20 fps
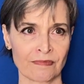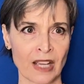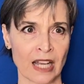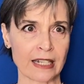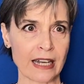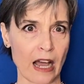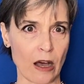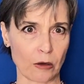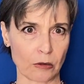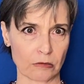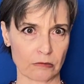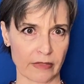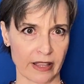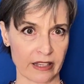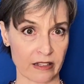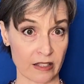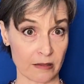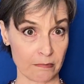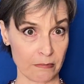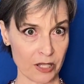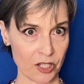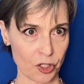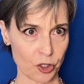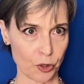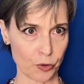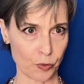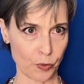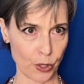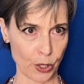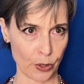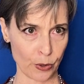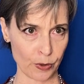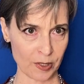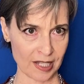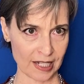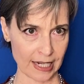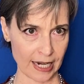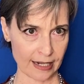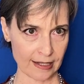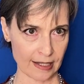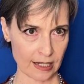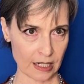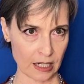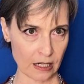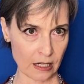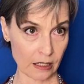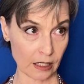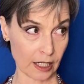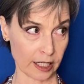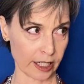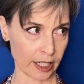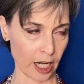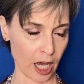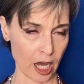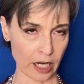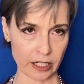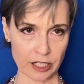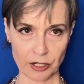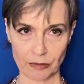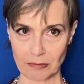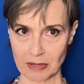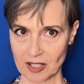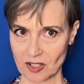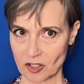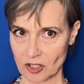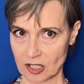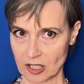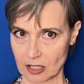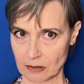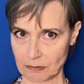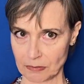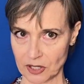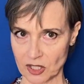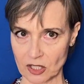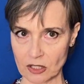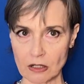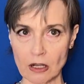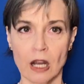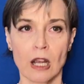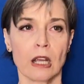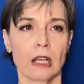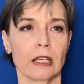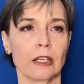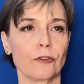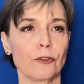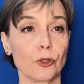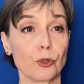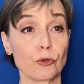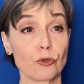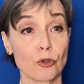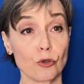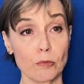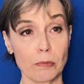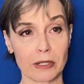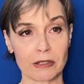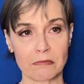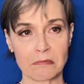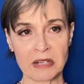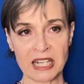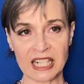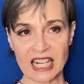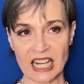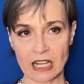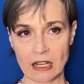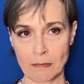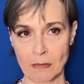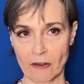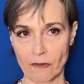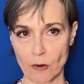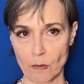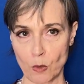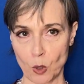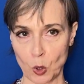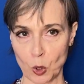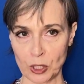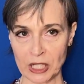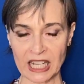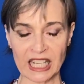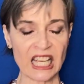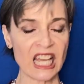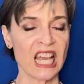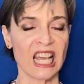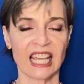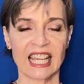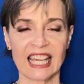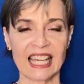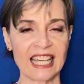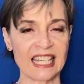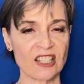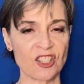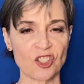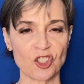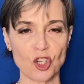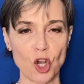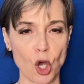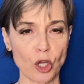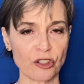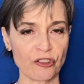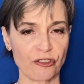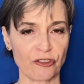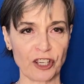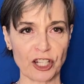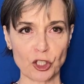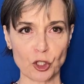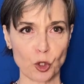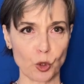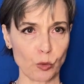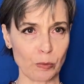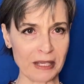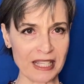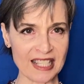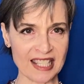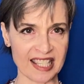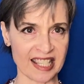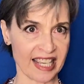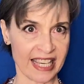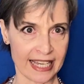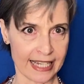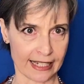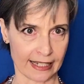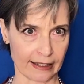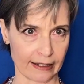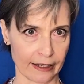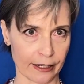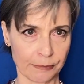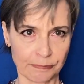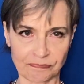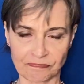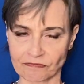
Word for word: Now, there's Mr. Rose at Exeter, clerk to Mr. Simpson. If you do but meet him of a morning, he is not fit to be seen